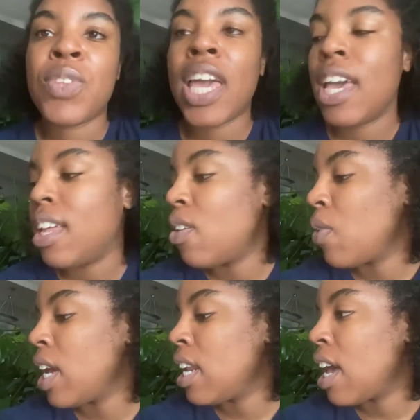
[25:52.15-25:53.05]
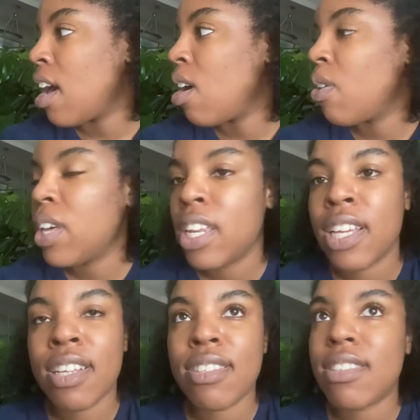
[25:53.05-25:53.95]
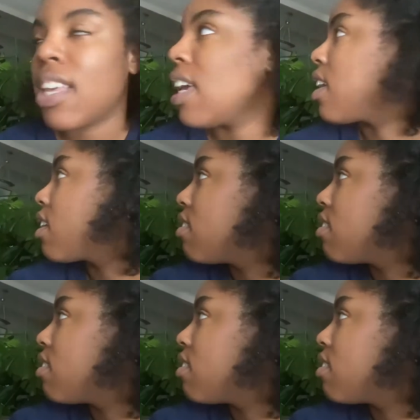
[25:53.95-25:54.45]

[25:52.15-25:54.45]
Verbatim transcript: And right now it is like